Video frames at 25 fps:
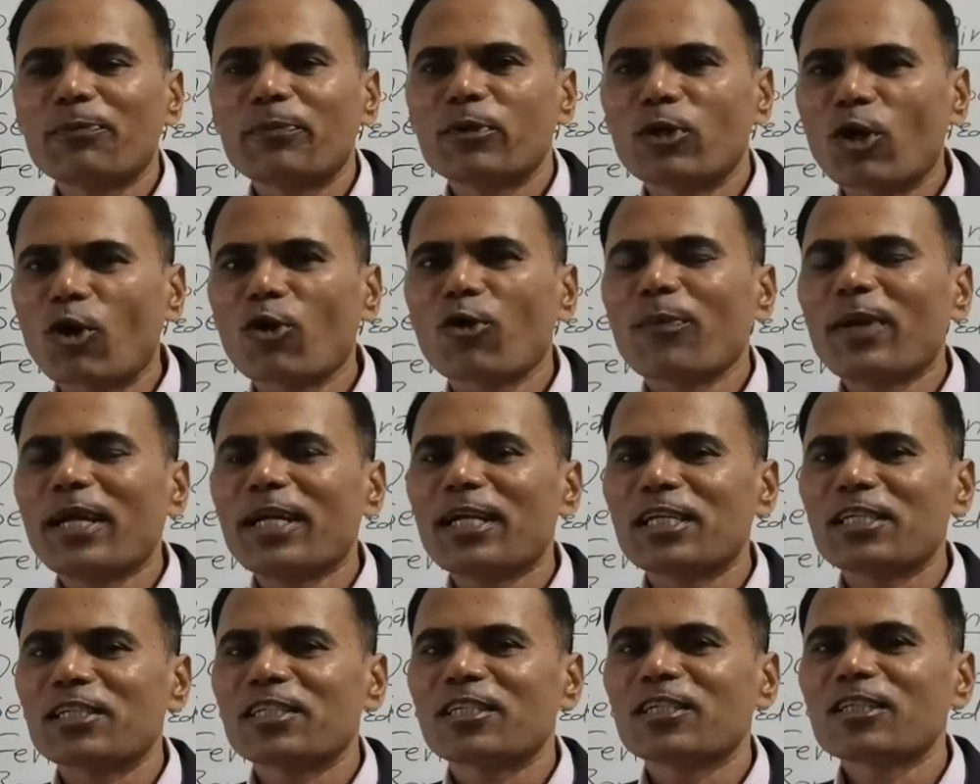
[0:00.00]

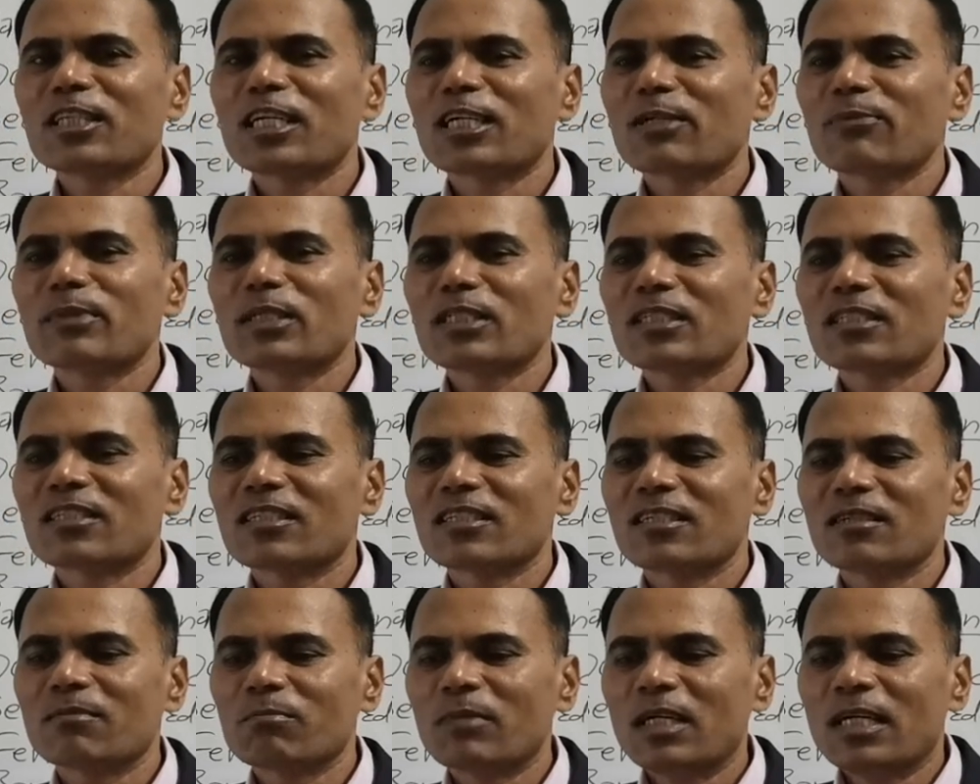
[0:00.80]
documentation, that means
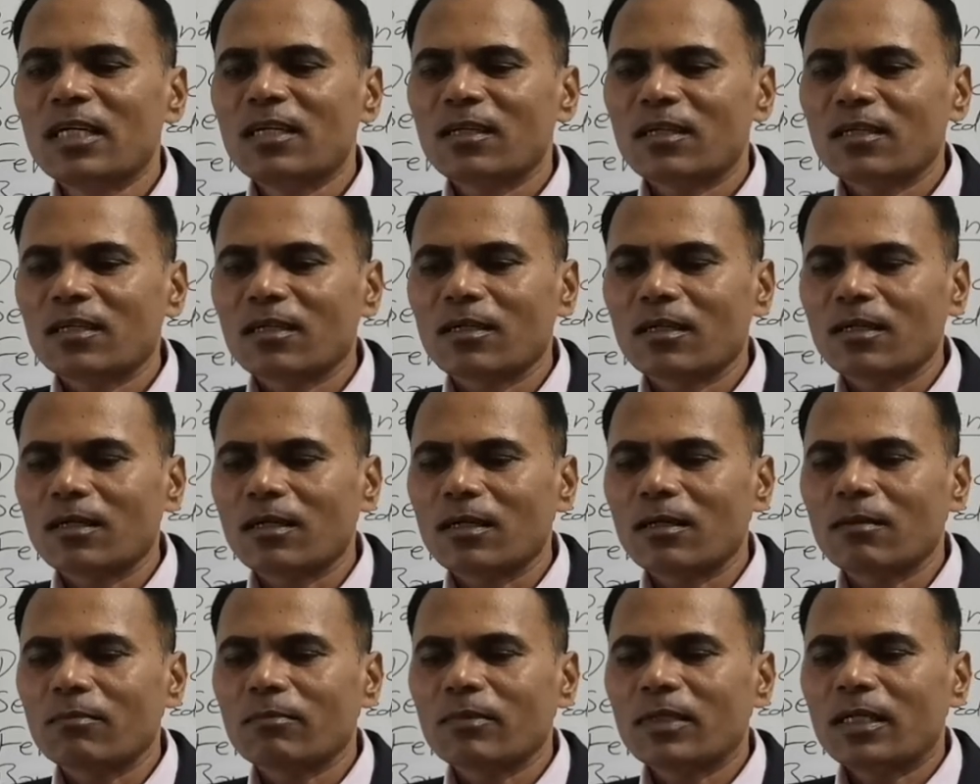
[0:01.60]

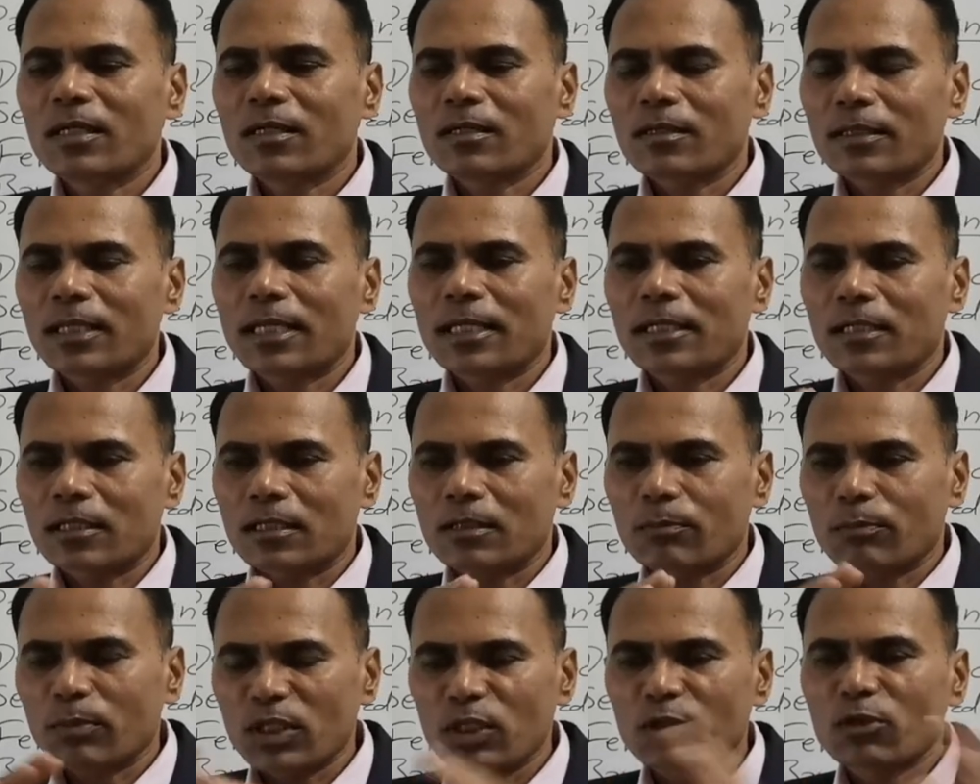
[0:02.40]

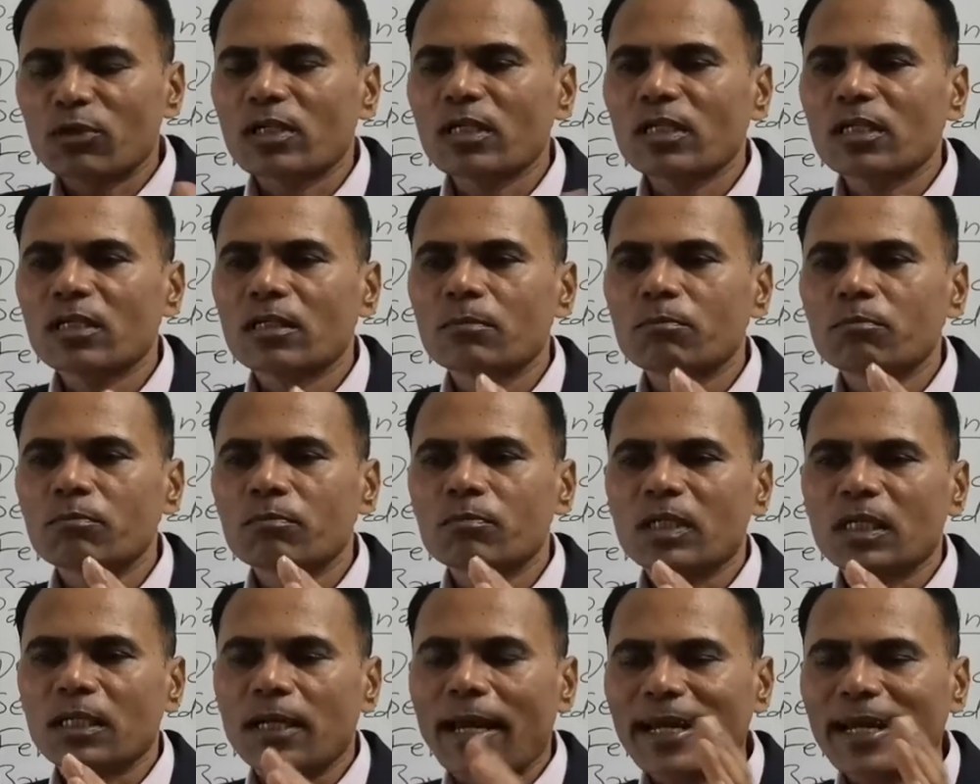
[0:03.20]
that particular